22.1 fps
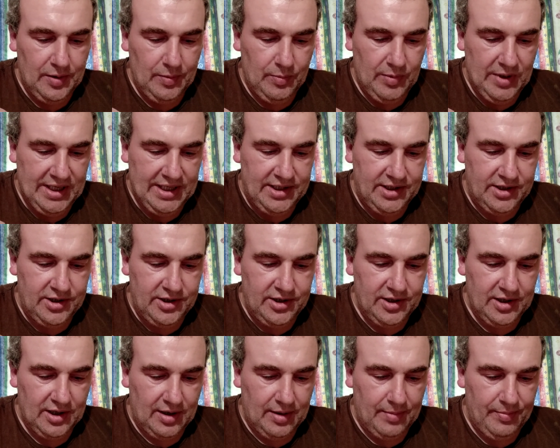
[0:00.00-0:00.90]

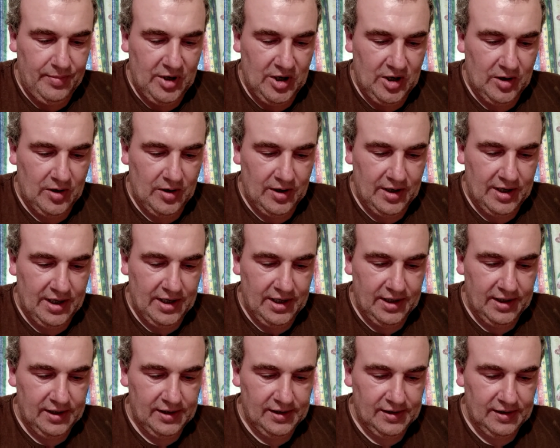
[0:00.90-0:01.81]
which I'm not
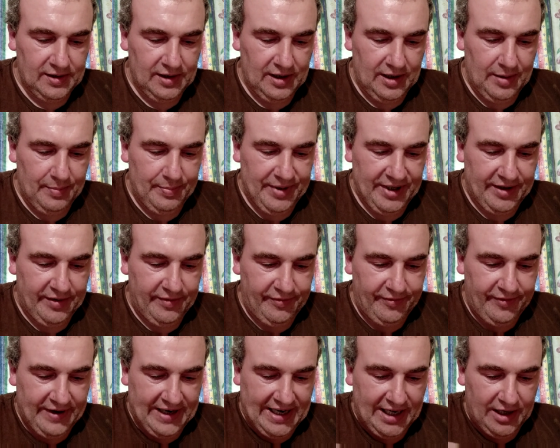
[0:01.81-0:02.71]
a big
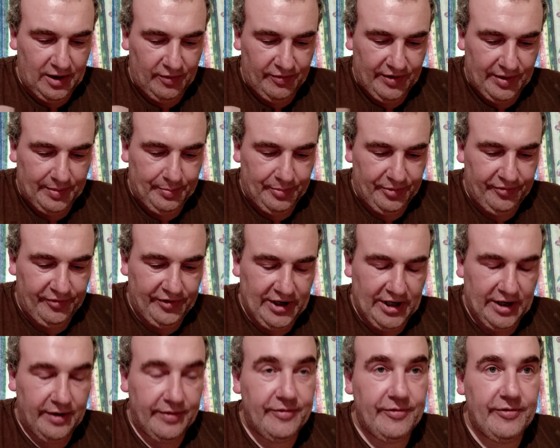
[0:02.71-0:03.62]
fan of. I
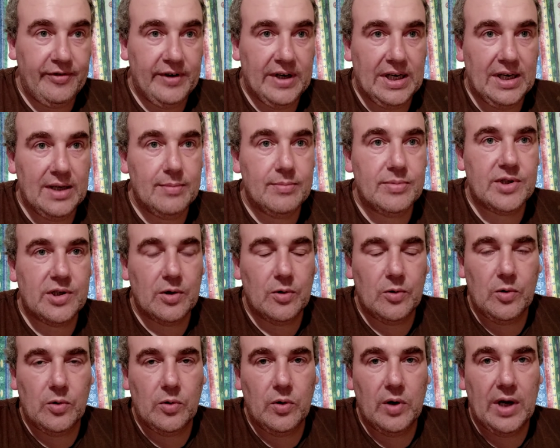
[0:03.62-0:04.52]
prefer Phillips
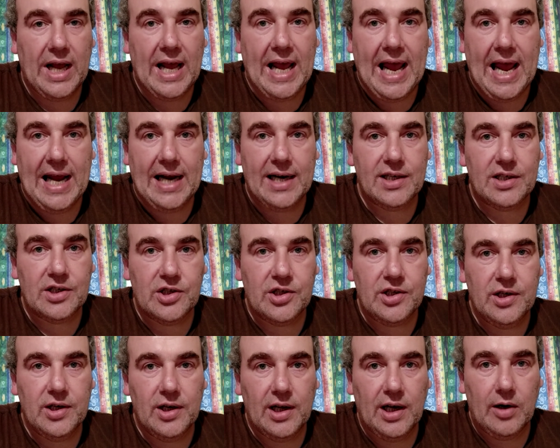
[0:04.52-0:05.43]
or
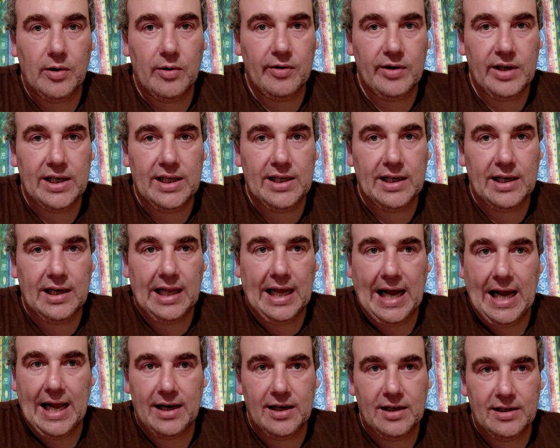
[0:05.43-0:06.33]
Hex, you know, a little
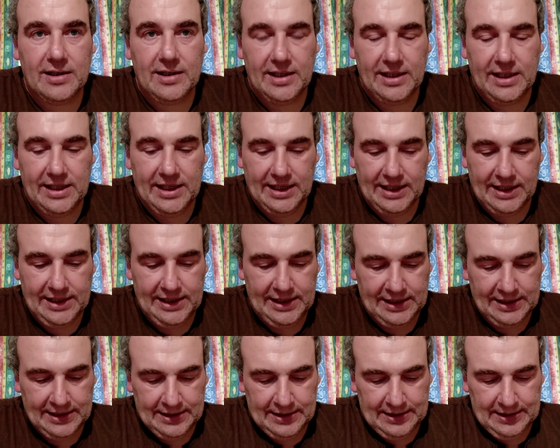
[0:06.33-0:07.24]
Allen
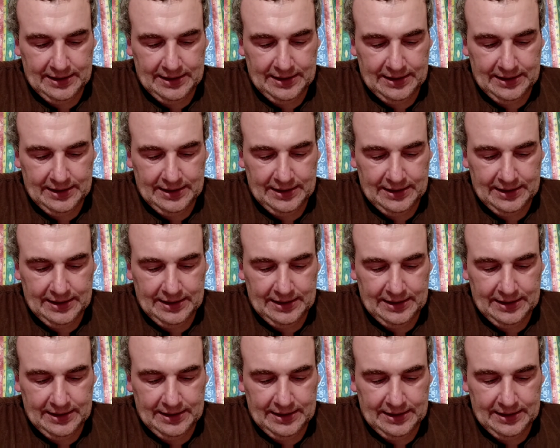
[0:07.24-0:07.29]
key.